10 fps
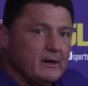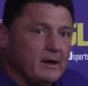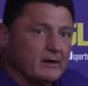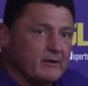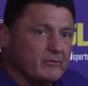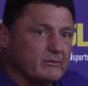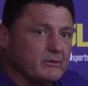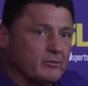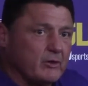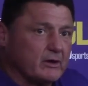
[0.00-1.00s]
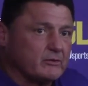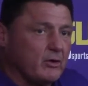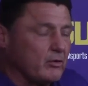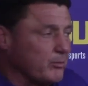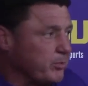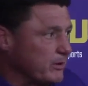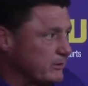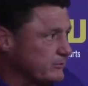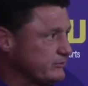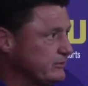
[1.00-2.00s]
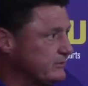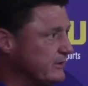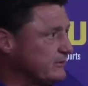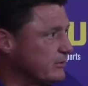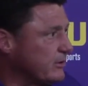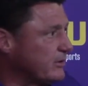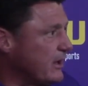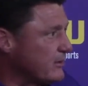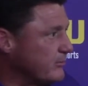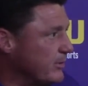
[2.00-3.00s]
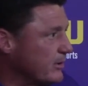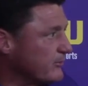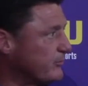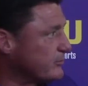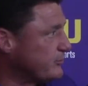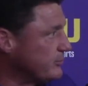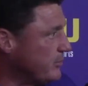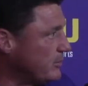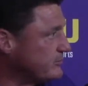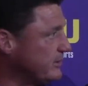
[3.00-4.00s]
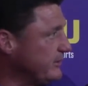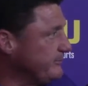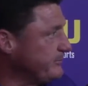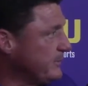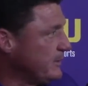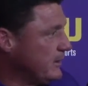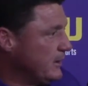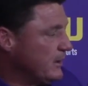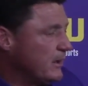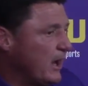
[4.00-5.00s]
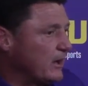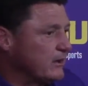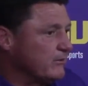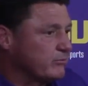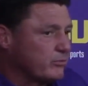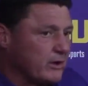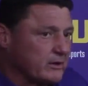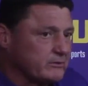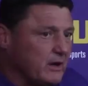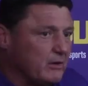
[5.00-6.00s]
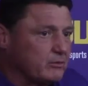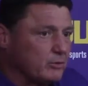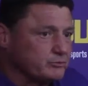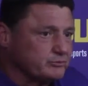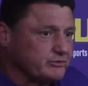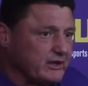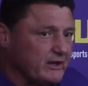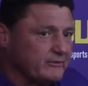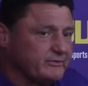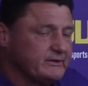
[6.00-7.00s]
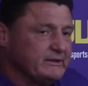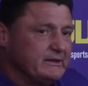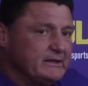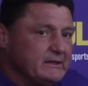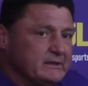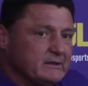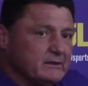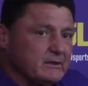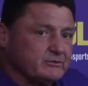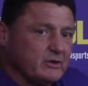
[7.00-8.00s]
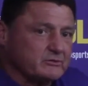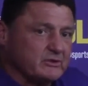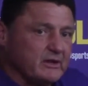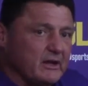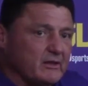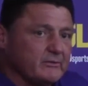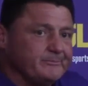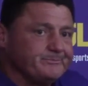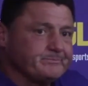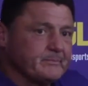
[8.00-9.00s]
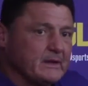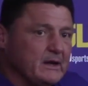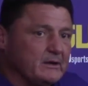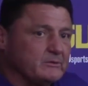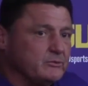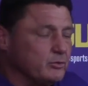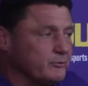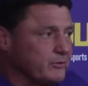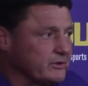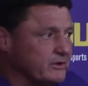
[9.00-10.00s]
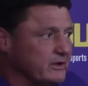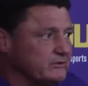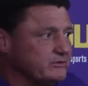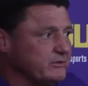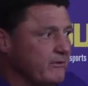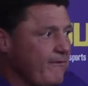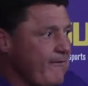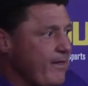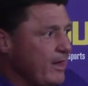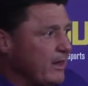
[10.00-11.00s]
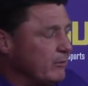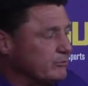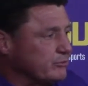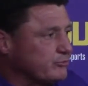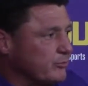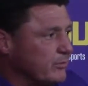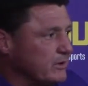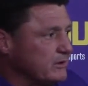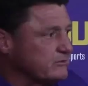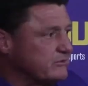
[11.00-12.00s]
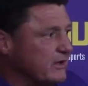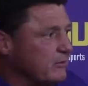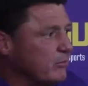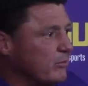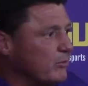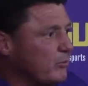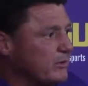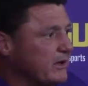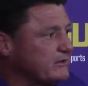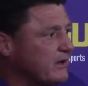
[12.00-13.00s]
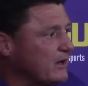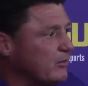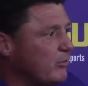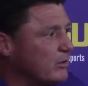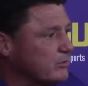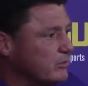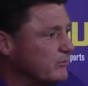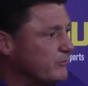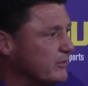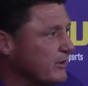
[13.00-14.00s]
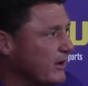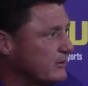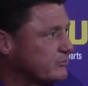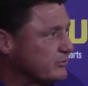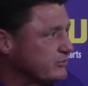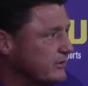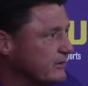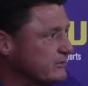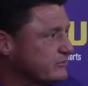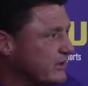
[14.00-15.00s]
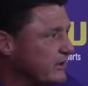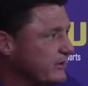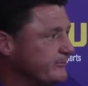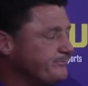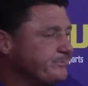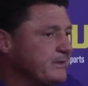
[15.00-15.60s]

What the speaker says: I give the credit to all the players. They took accountability for this football team. I give credit to our coaching staff. They stuck together, do it for the kids. It was a tremendous day when we went that Tiger Walk. You could feel the electricity in the stadium.